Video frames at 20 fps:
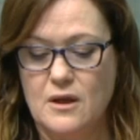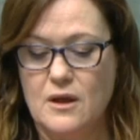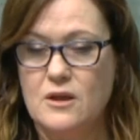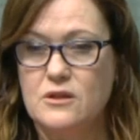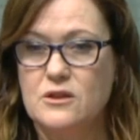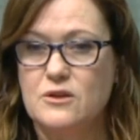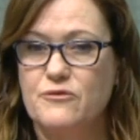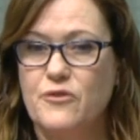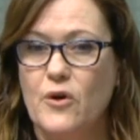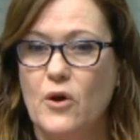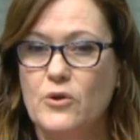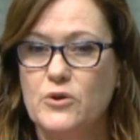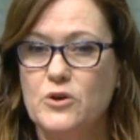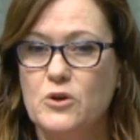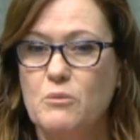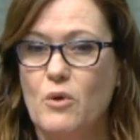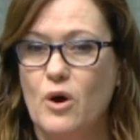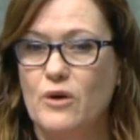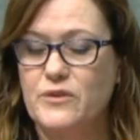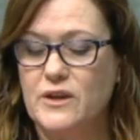The volume
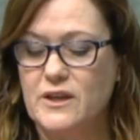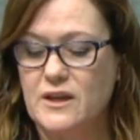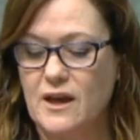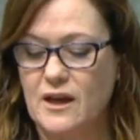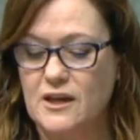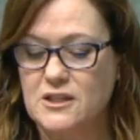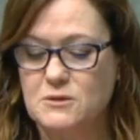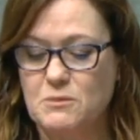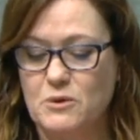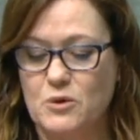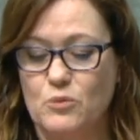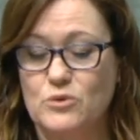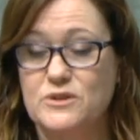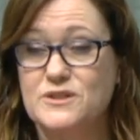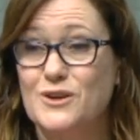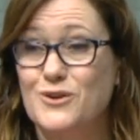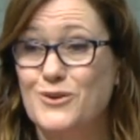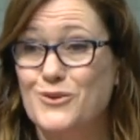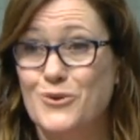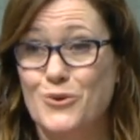of engagement was
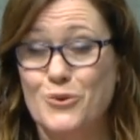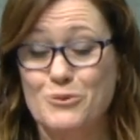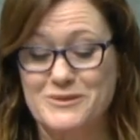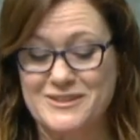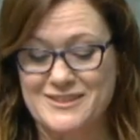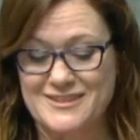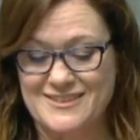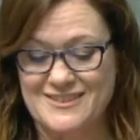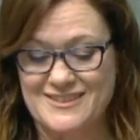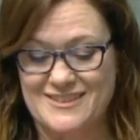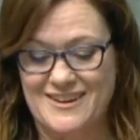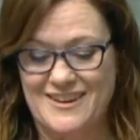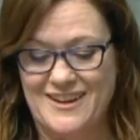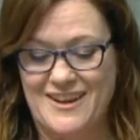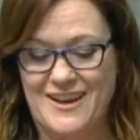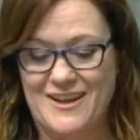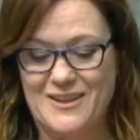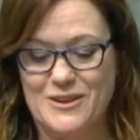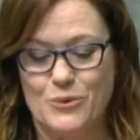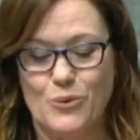enormous.
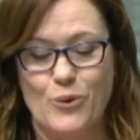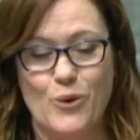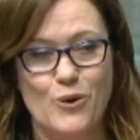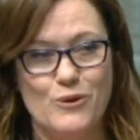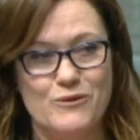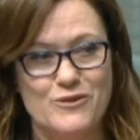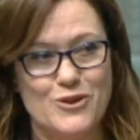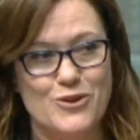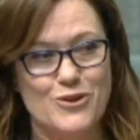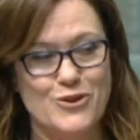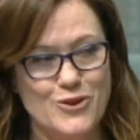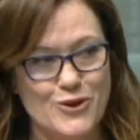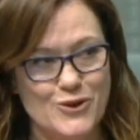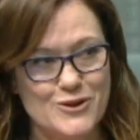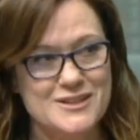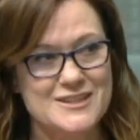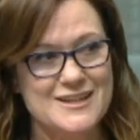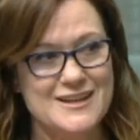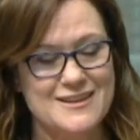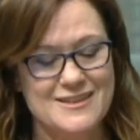There were over
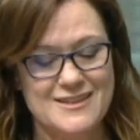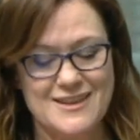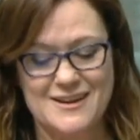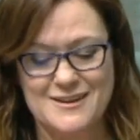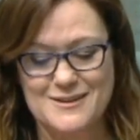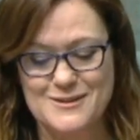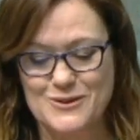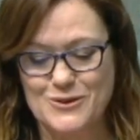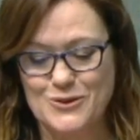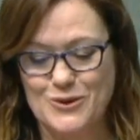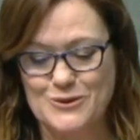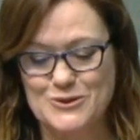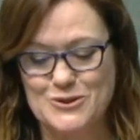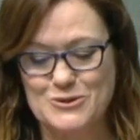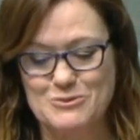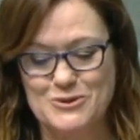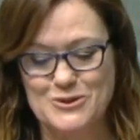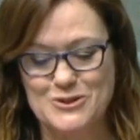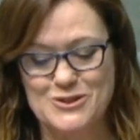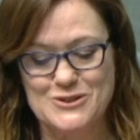13,000
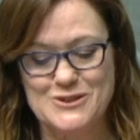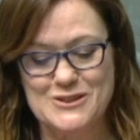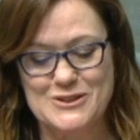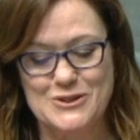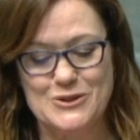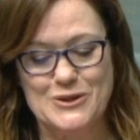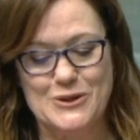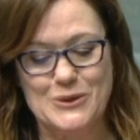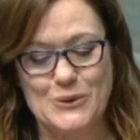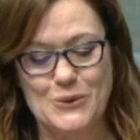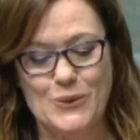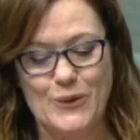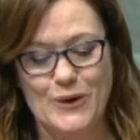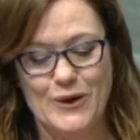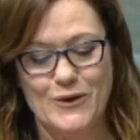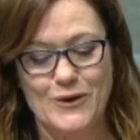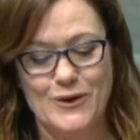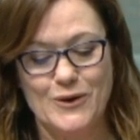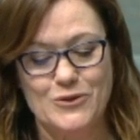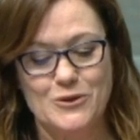contributions to the
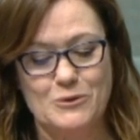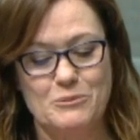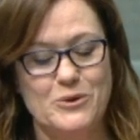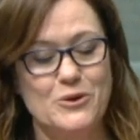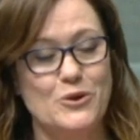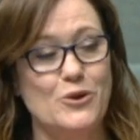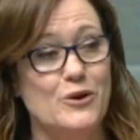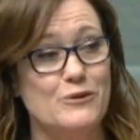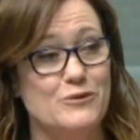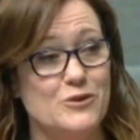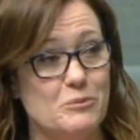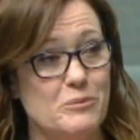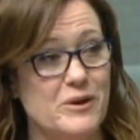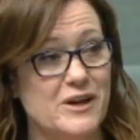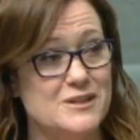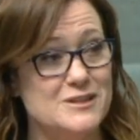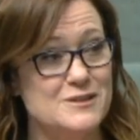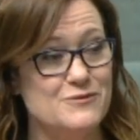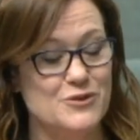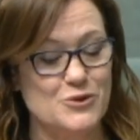inquiry on the bill over the
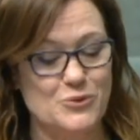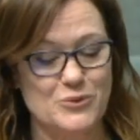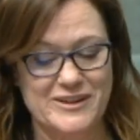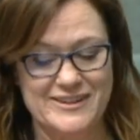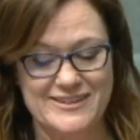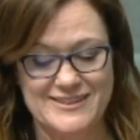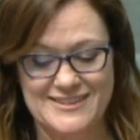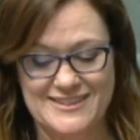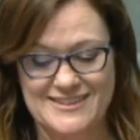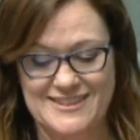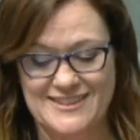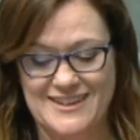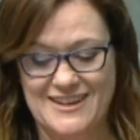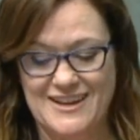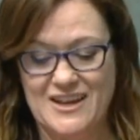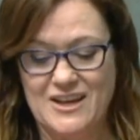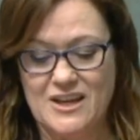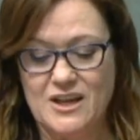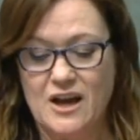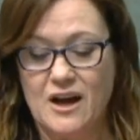past few weeks.
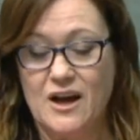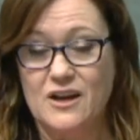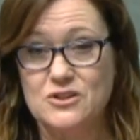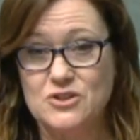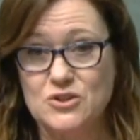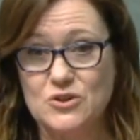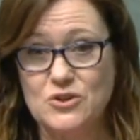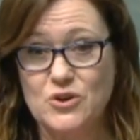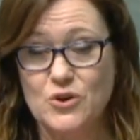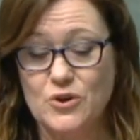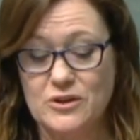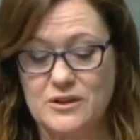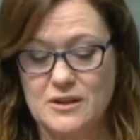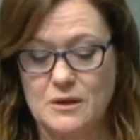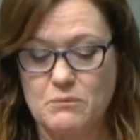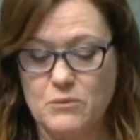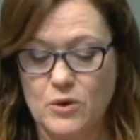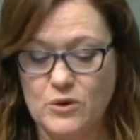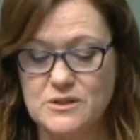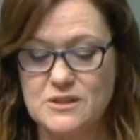I do note that
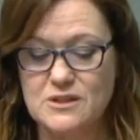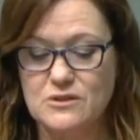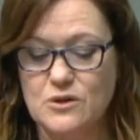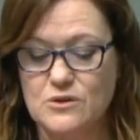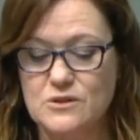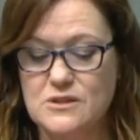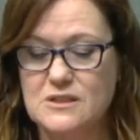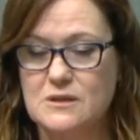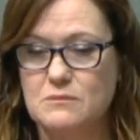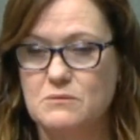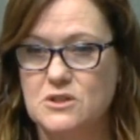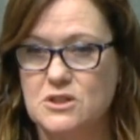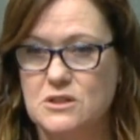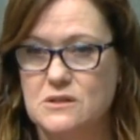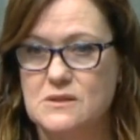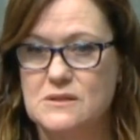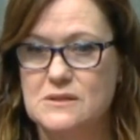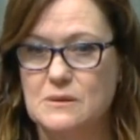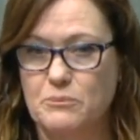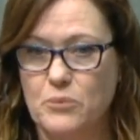most of those
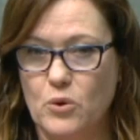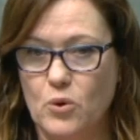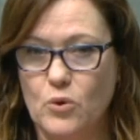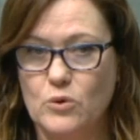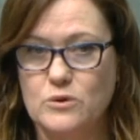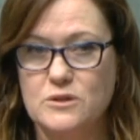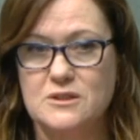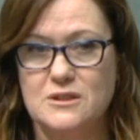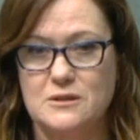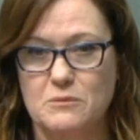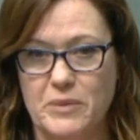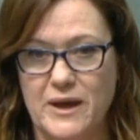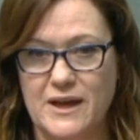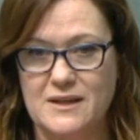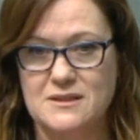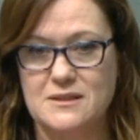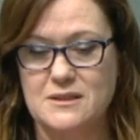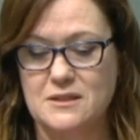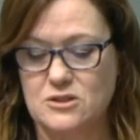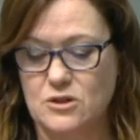submissions support the
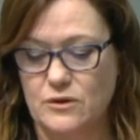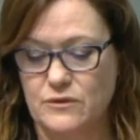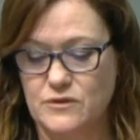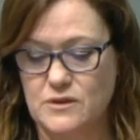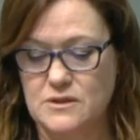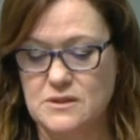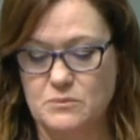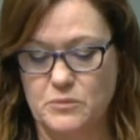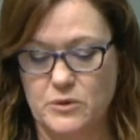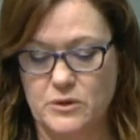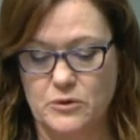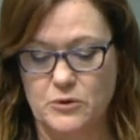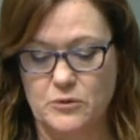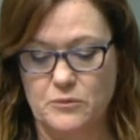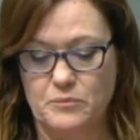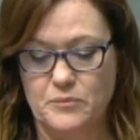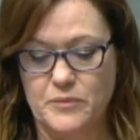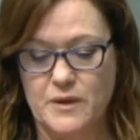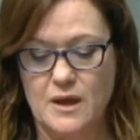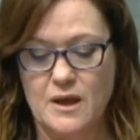passage of this bill,
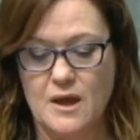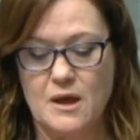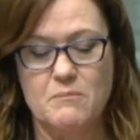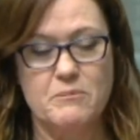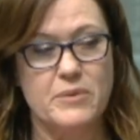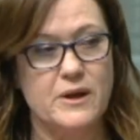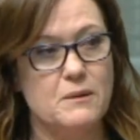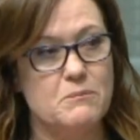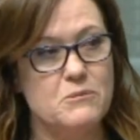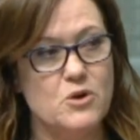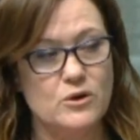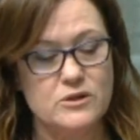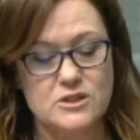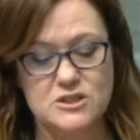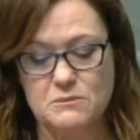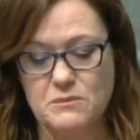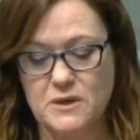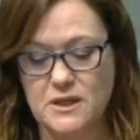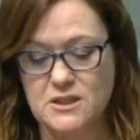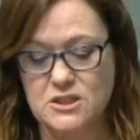but I'm not
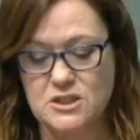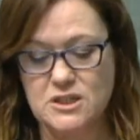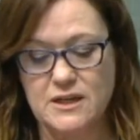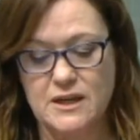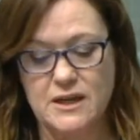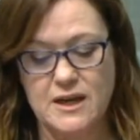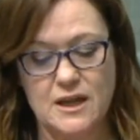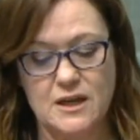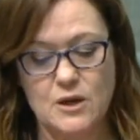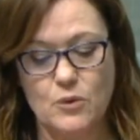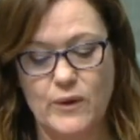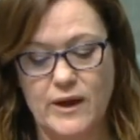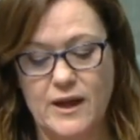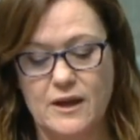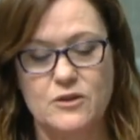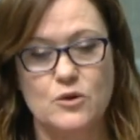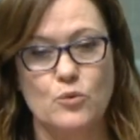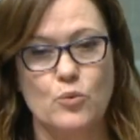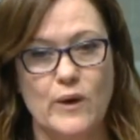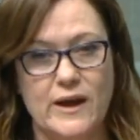diminishing in any way
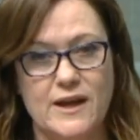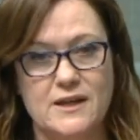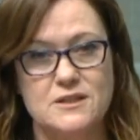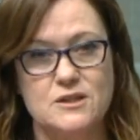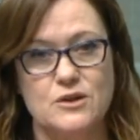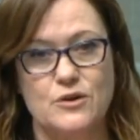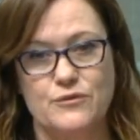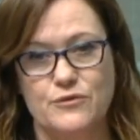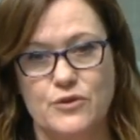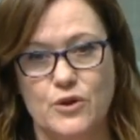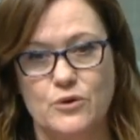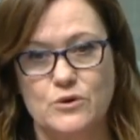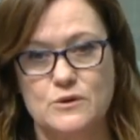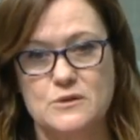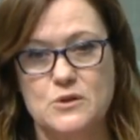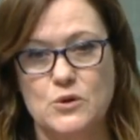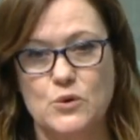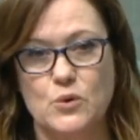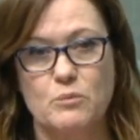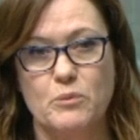the weight of those
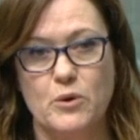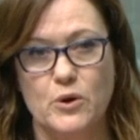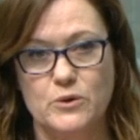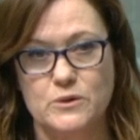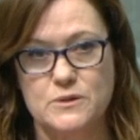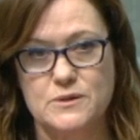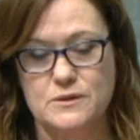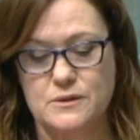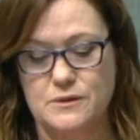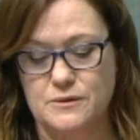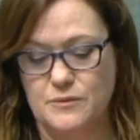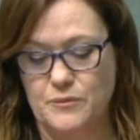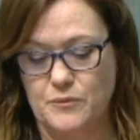who oppose it,